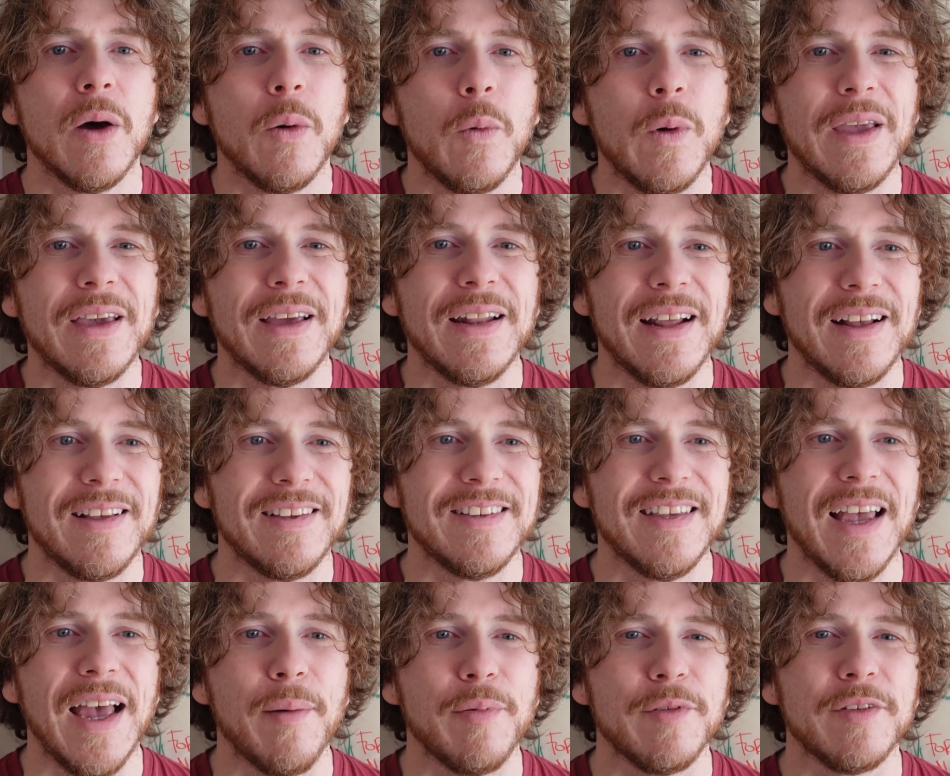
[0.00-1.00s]
We can
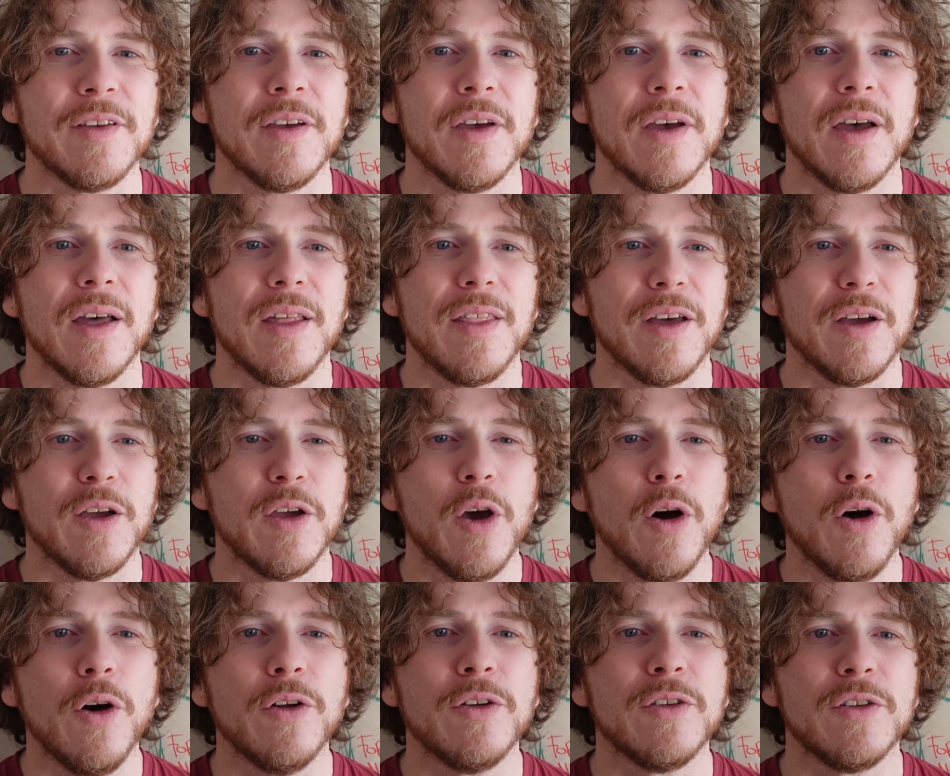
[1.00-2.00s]
accept that
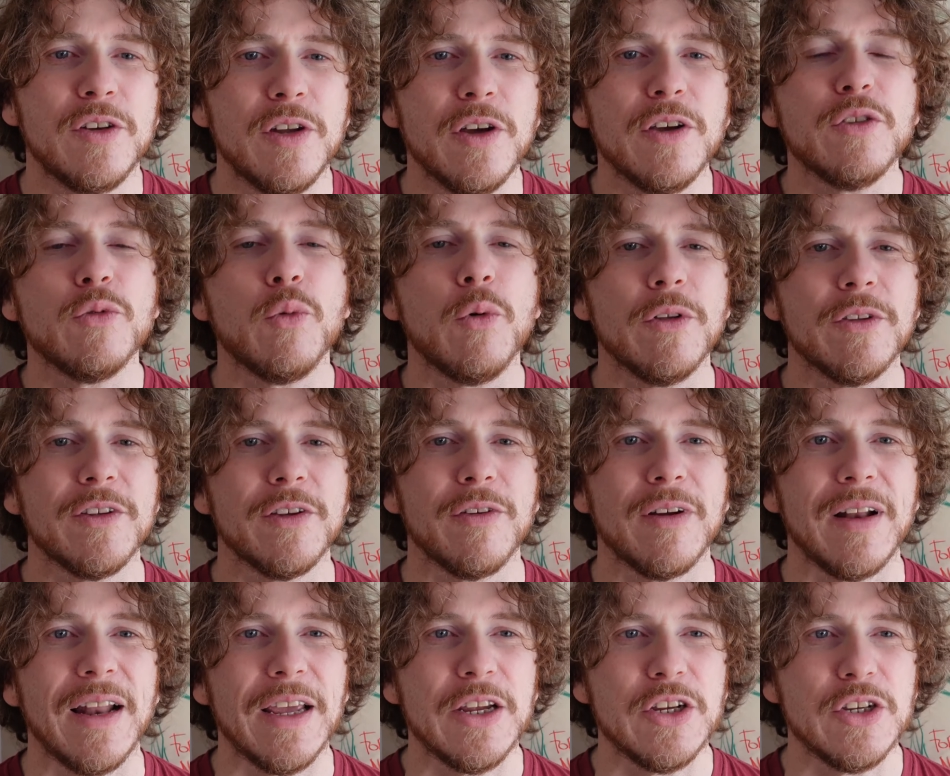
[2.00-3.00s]
God does want a
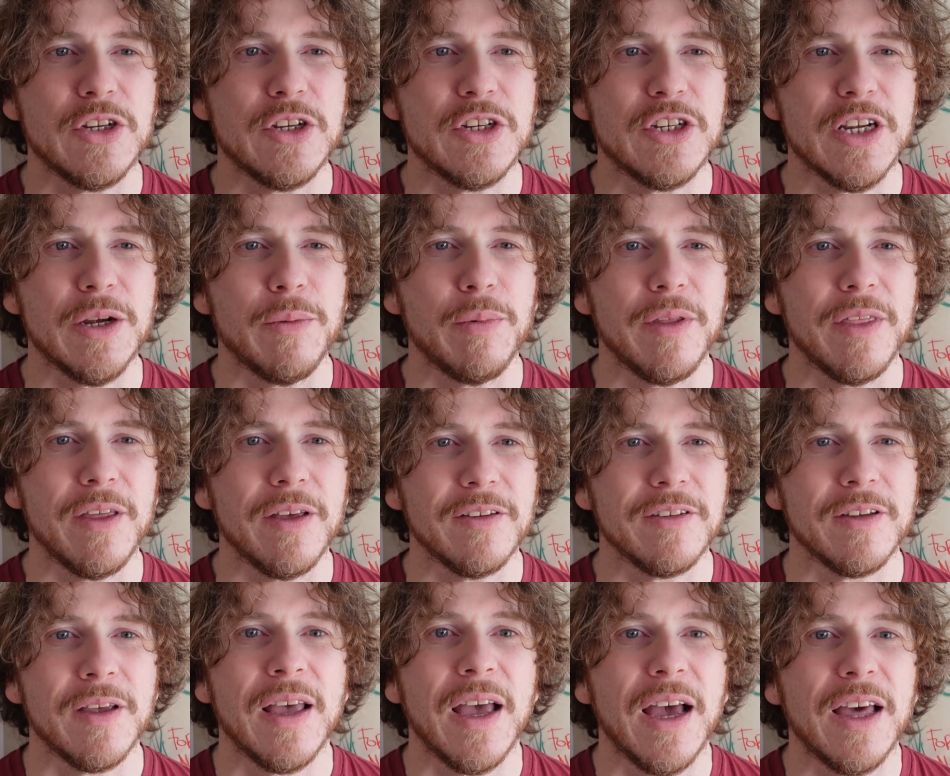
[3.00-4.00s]
relationship with
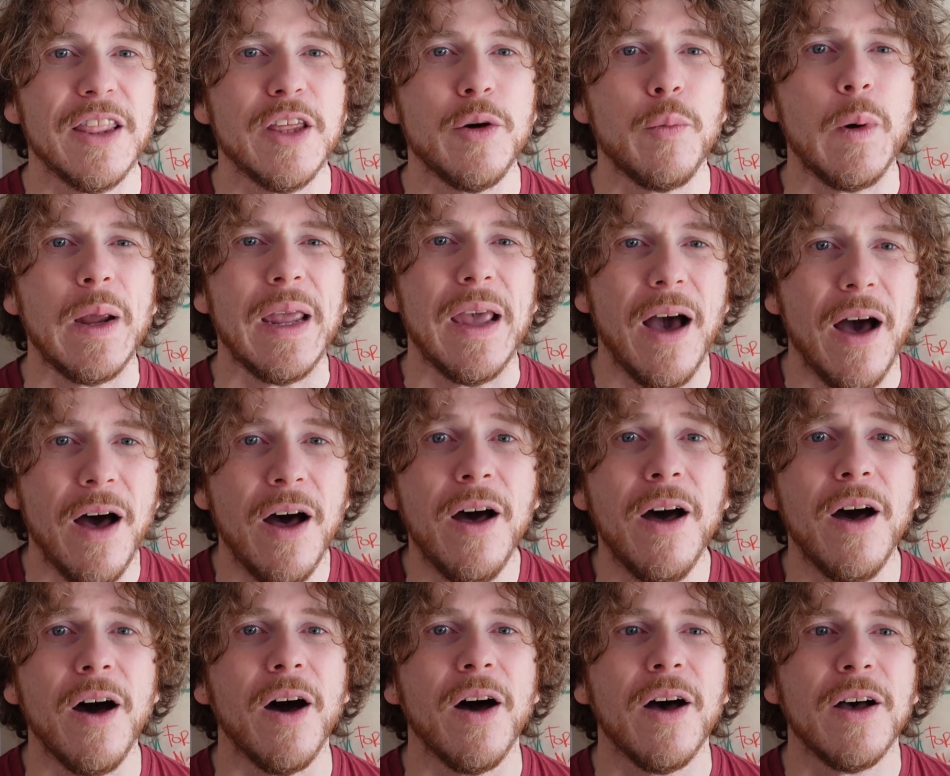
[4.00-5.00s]
us and that we
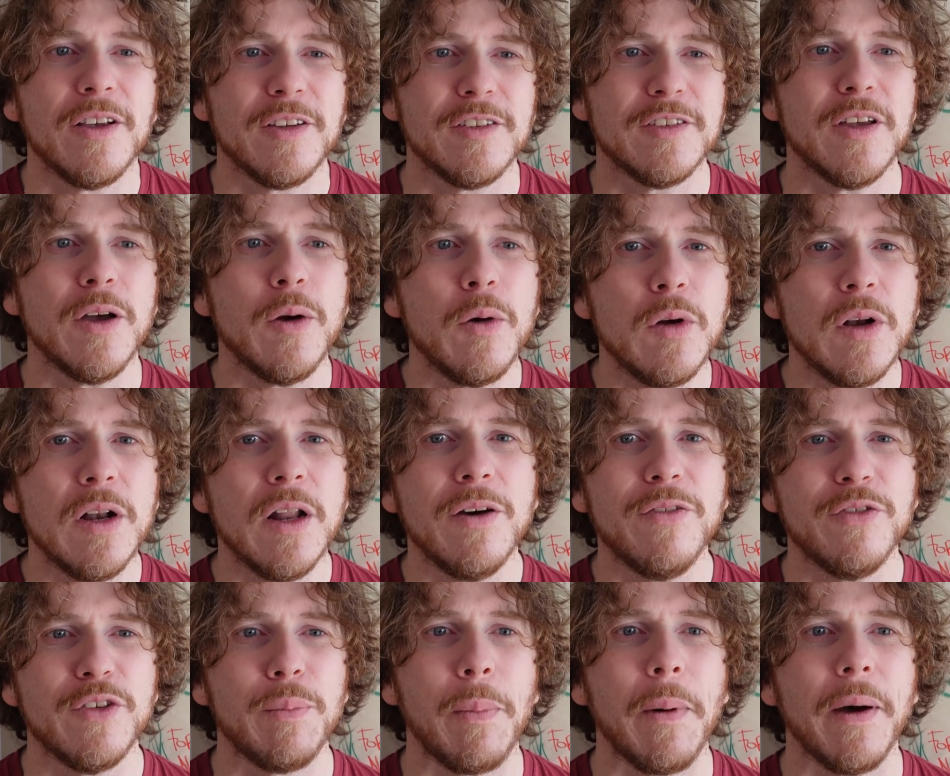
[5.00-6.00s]
are so
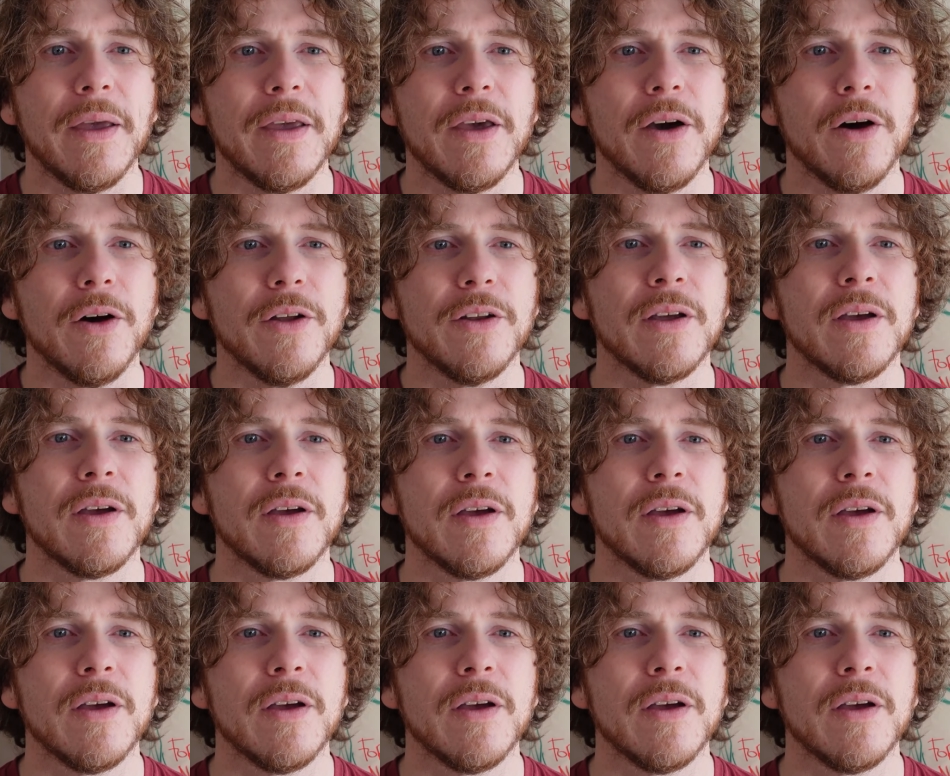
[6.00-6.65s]
loved by God.